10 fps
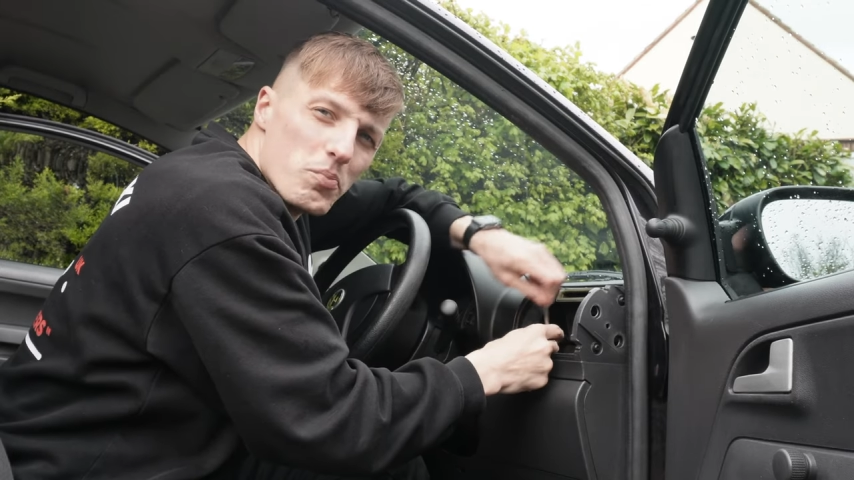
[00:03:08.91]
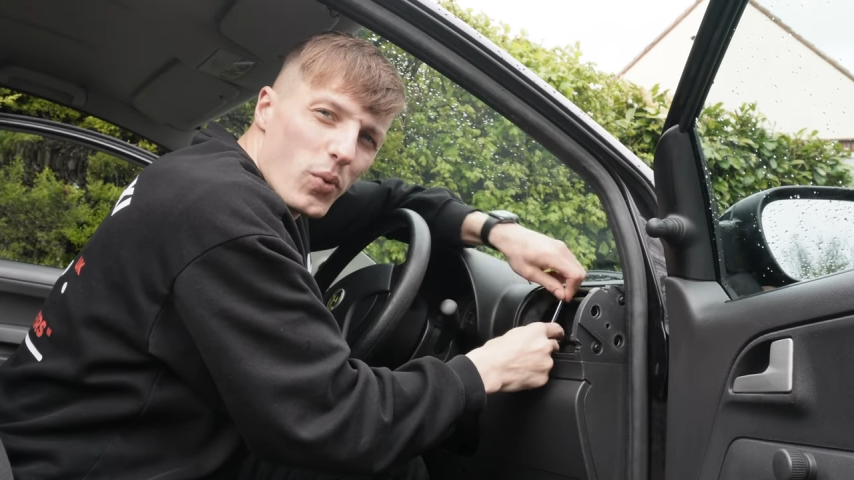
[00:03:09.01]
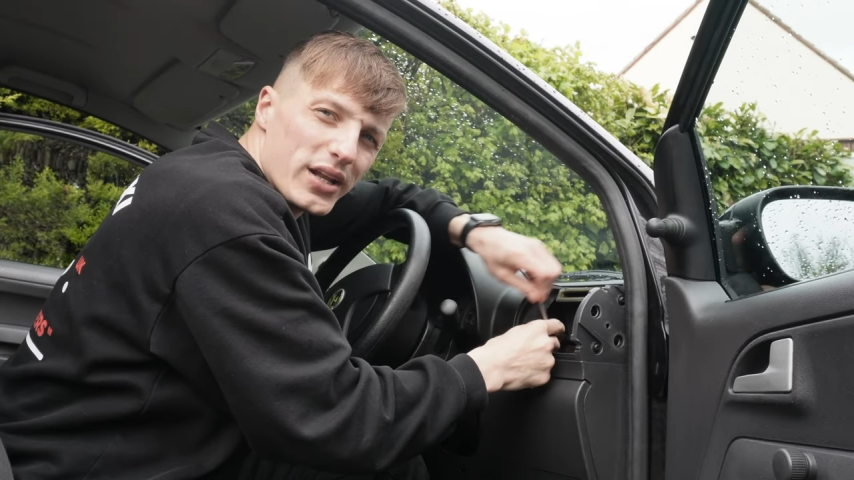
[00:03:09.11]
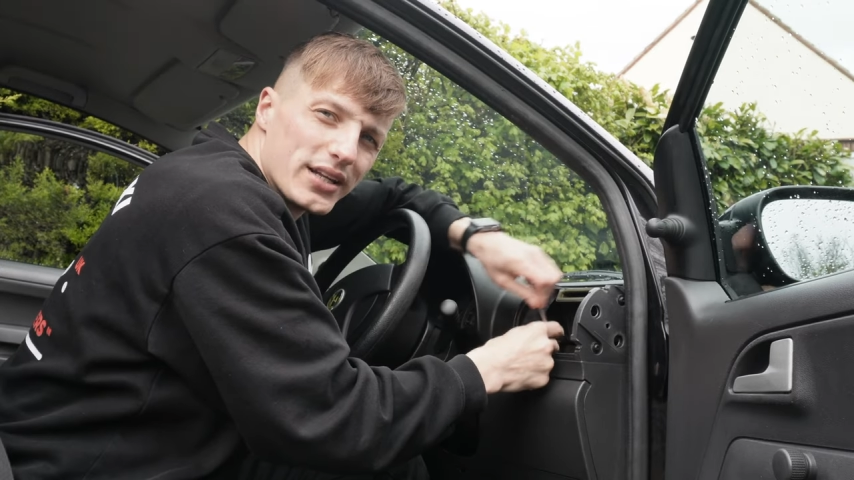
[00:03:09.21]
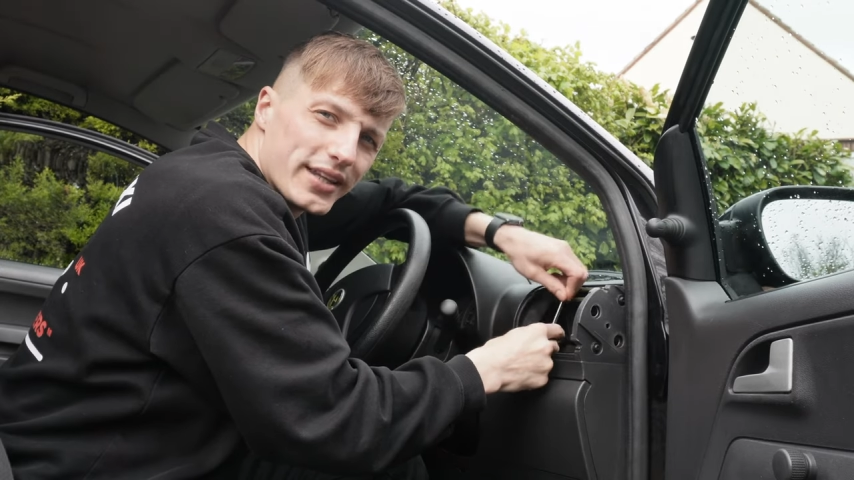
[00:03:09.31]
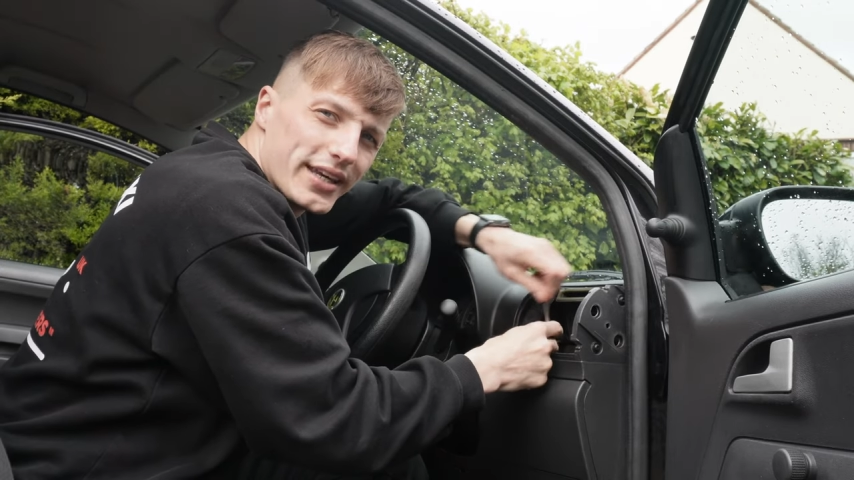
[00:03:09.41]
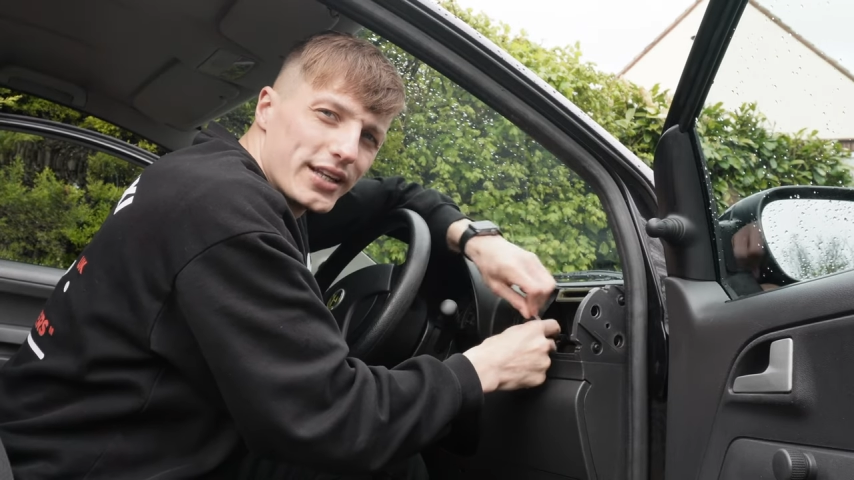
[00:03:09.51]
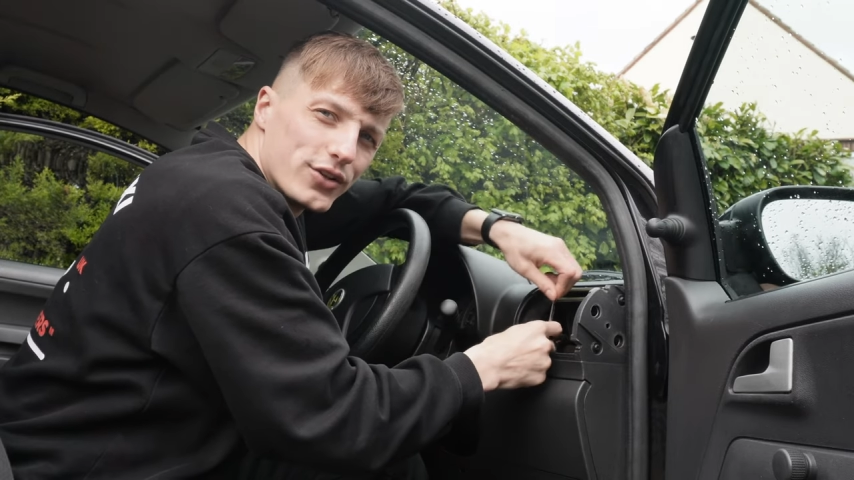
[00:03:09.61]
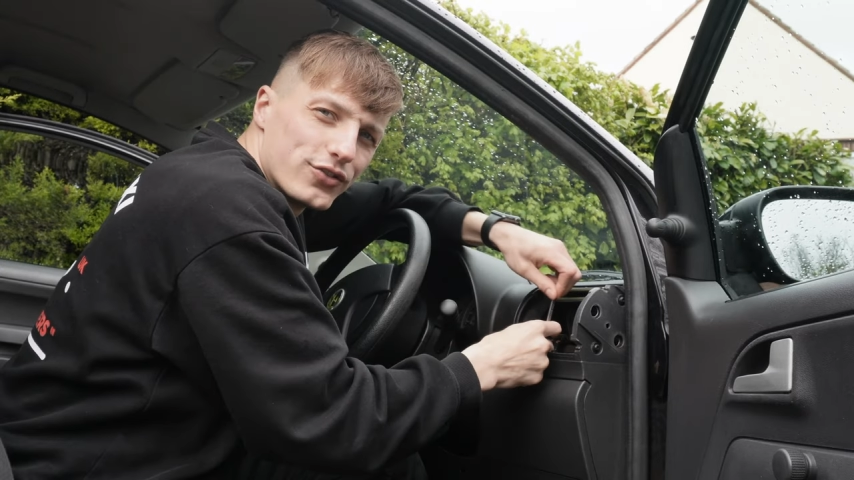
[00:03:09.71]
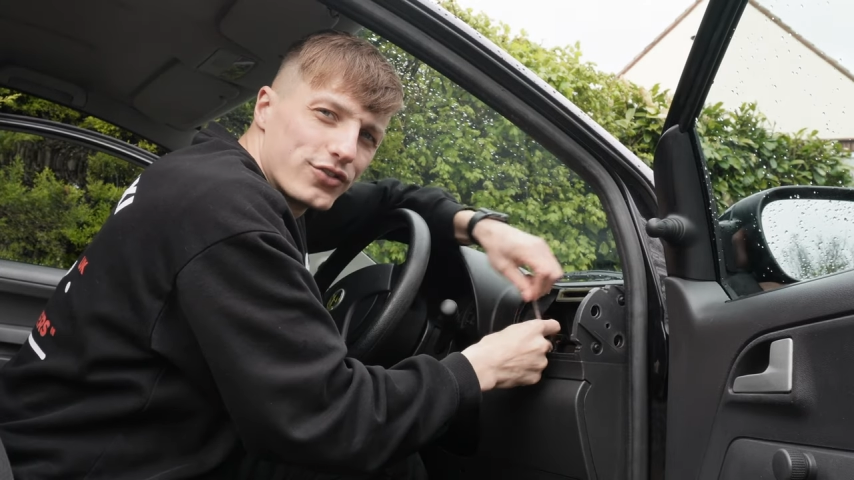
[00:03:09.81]
Wheeler
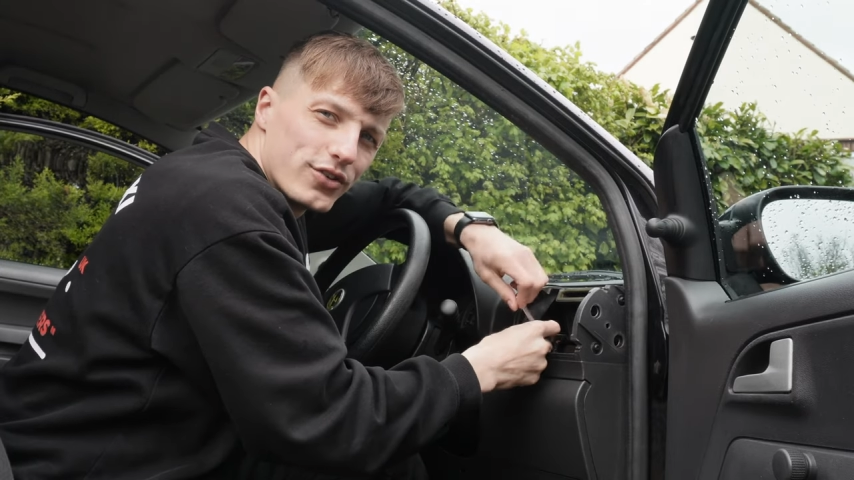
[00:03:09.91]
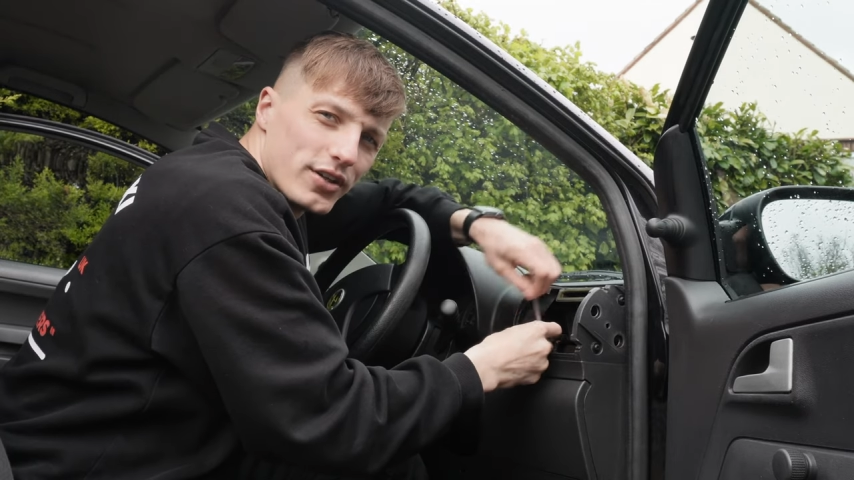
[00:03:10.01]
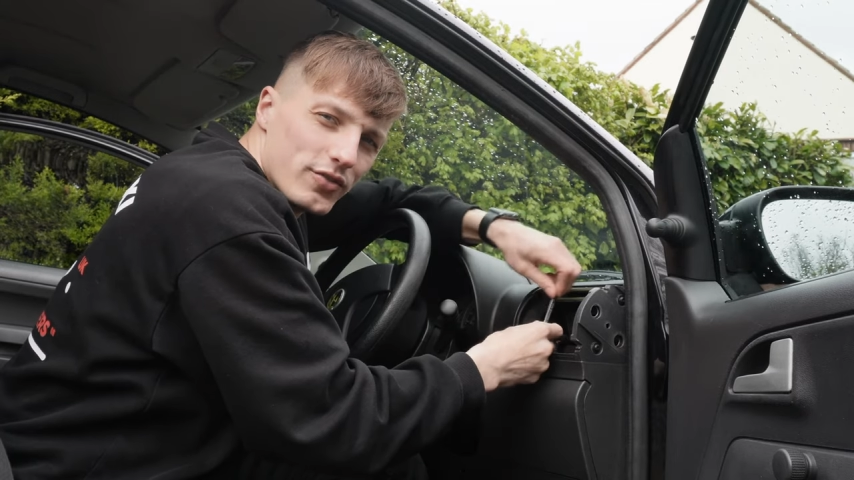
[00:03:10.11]
Dealers